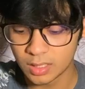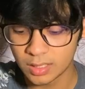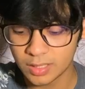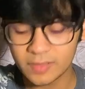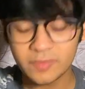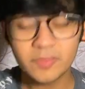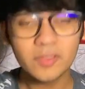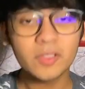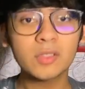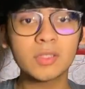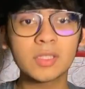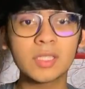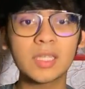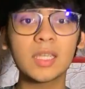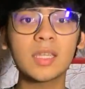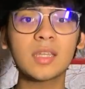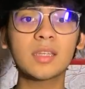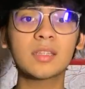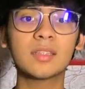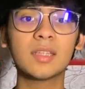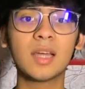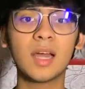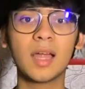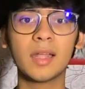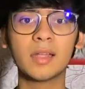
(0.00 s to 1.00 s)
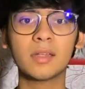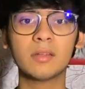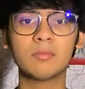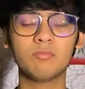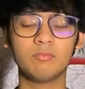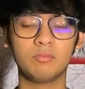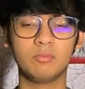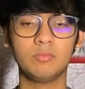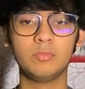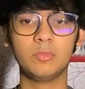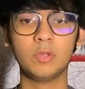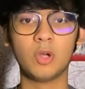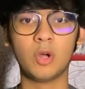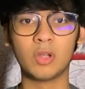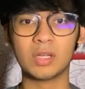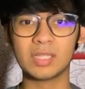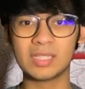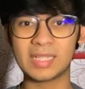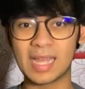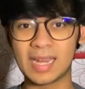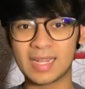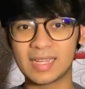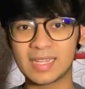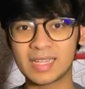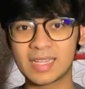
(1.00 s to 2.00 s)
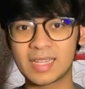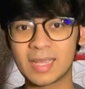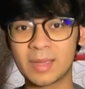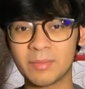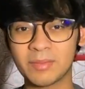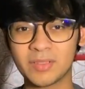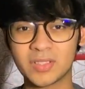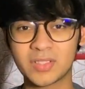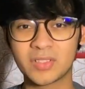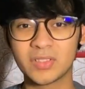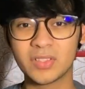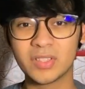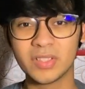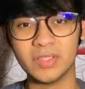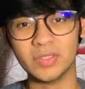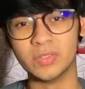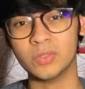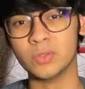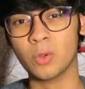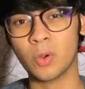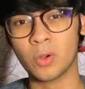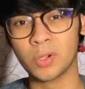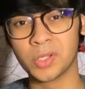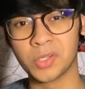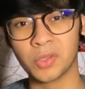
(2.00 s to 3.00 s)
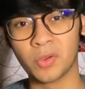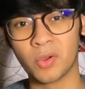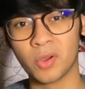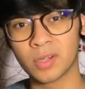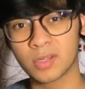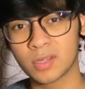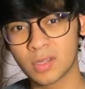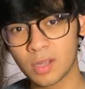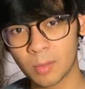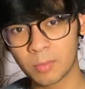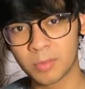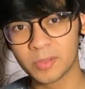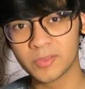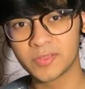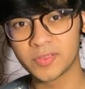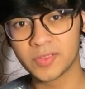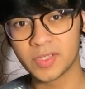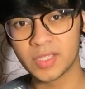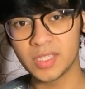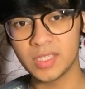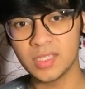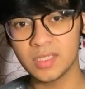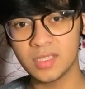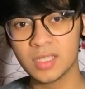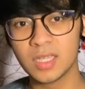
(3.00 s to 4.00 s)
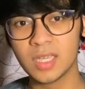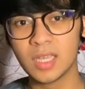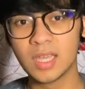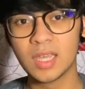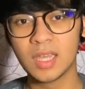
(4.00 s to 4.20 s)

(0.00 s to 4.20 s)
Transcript: If you think that organic chemistry is not your cup of tea